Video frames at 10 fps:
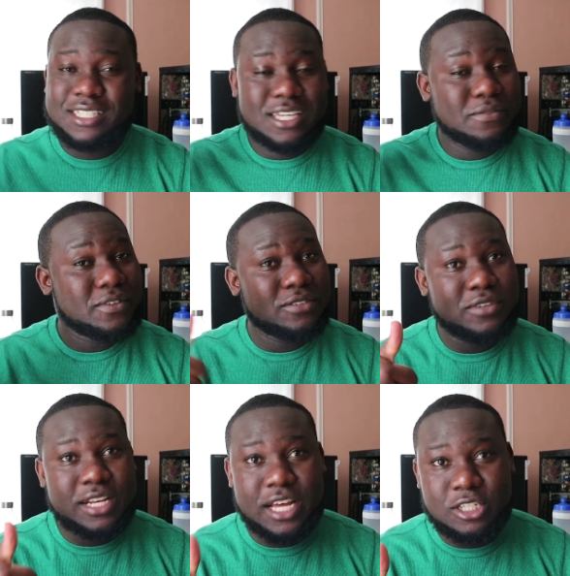Give the
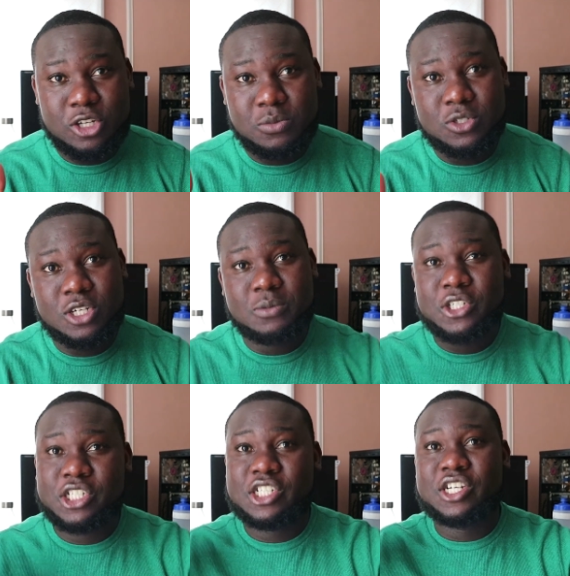video a thumbs up,
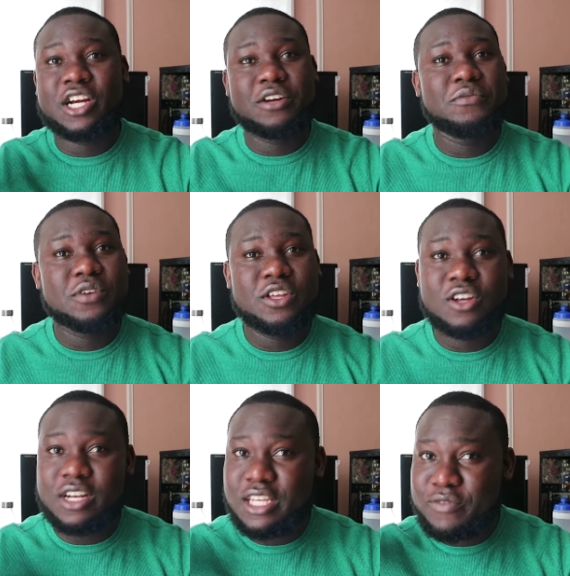share the
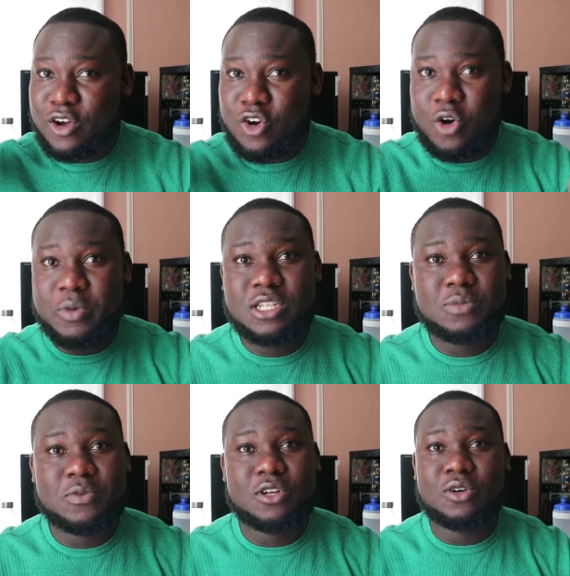video, leave your
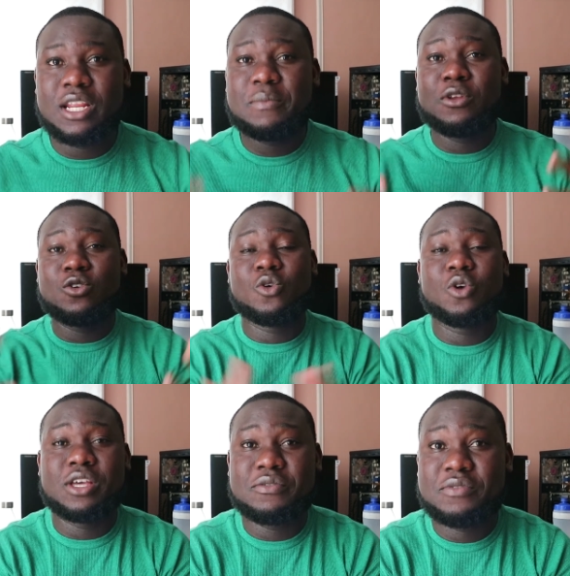comments below, let me know
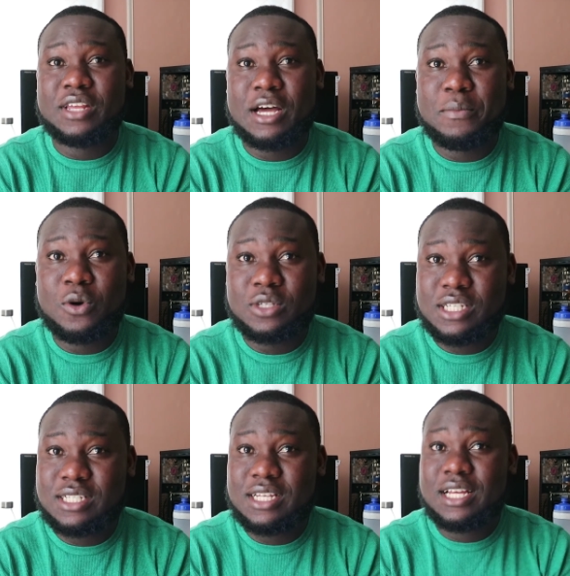how you feel about
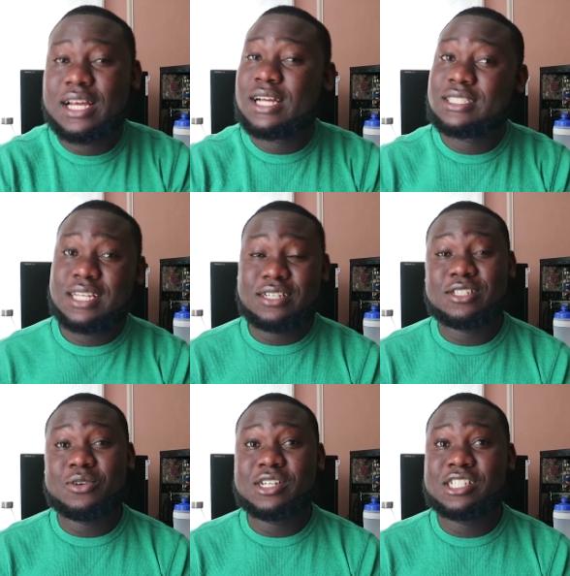it. And
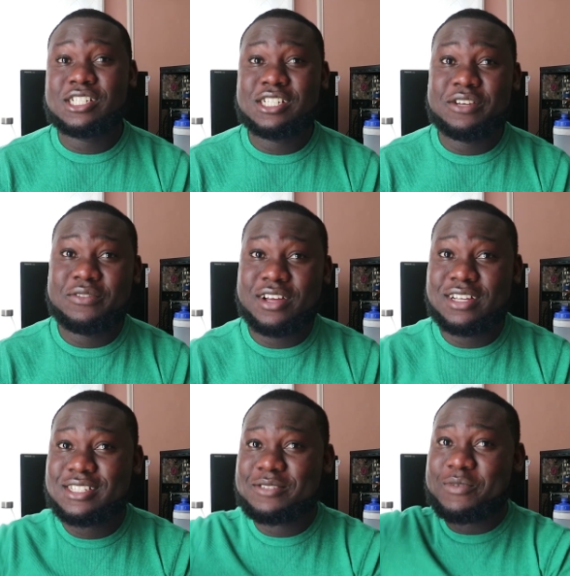thanks for watching
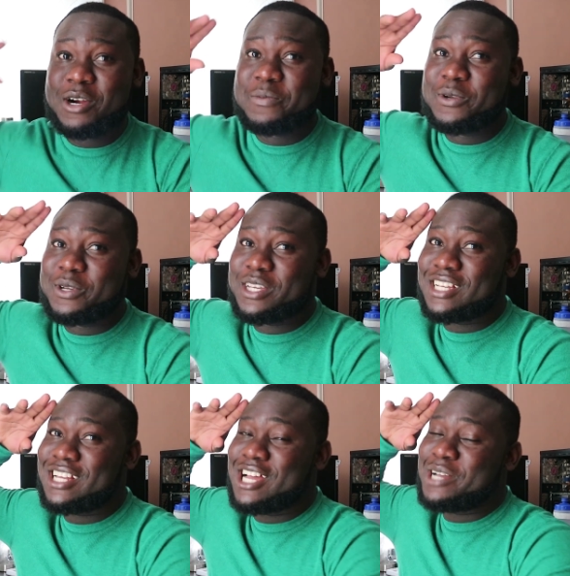JVLOGS.
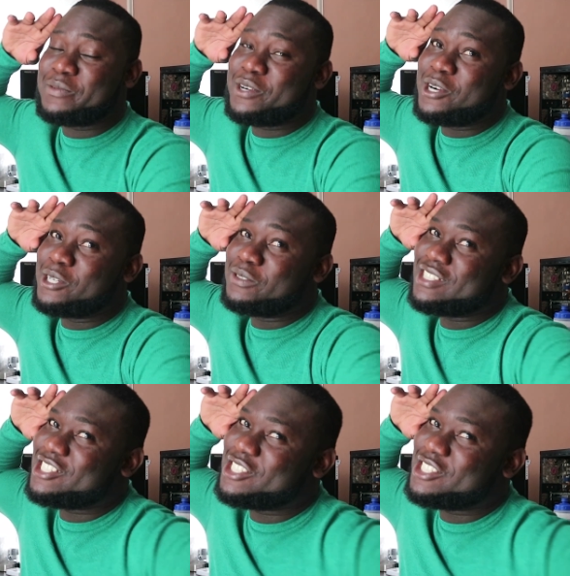Plunkett. I'm out.